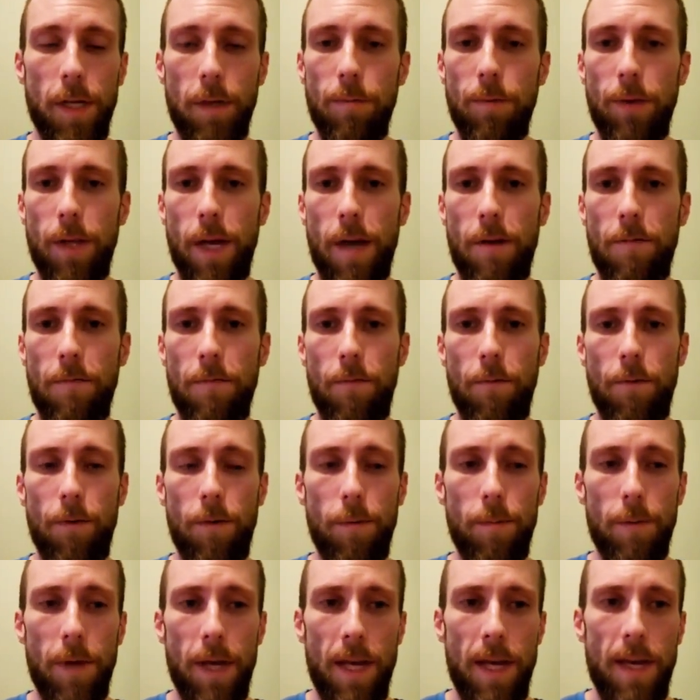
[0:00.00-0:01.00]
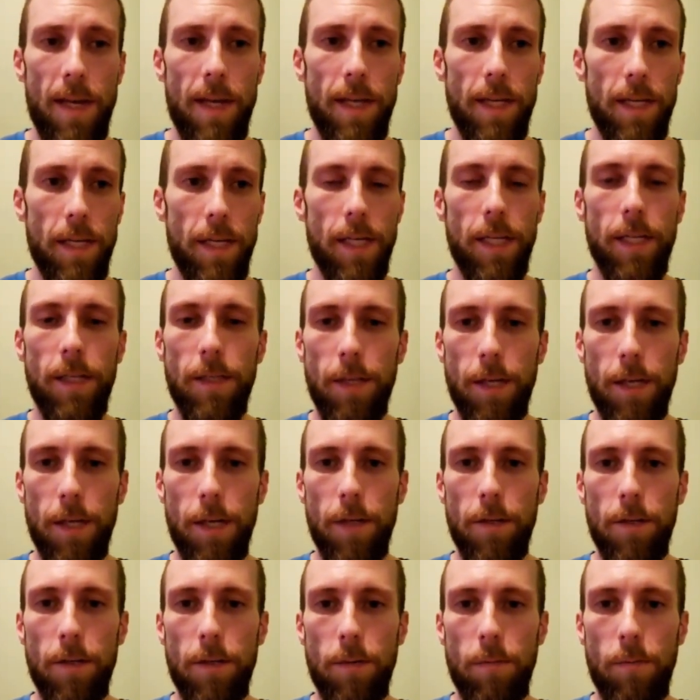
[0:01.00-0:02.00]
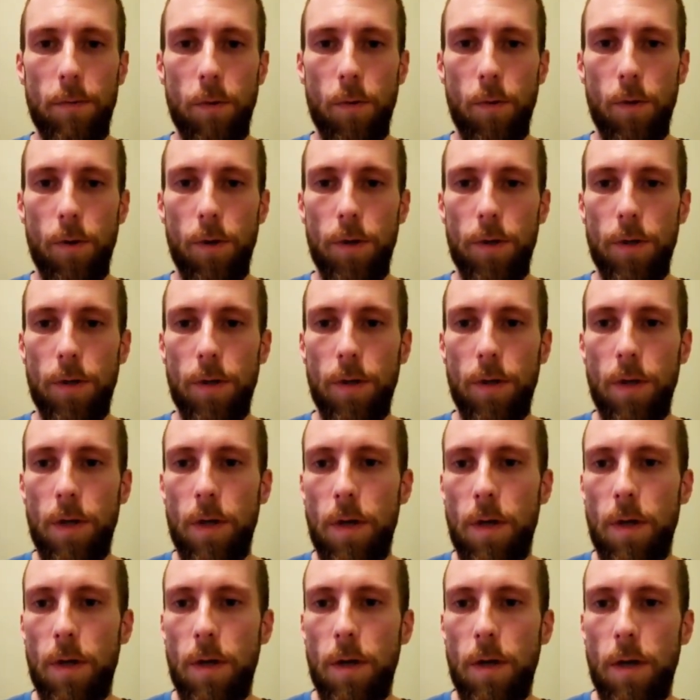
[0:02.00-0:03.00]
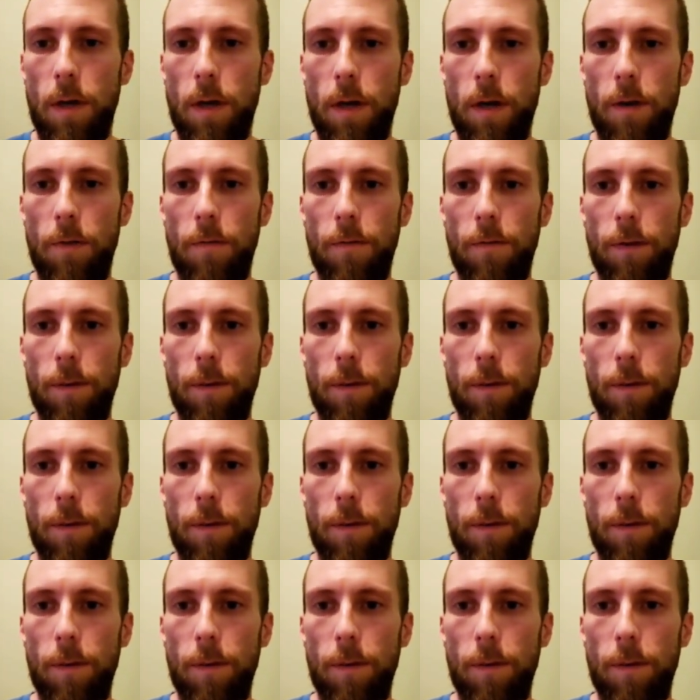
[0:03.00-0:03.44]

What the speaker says: just using their platform, getting their support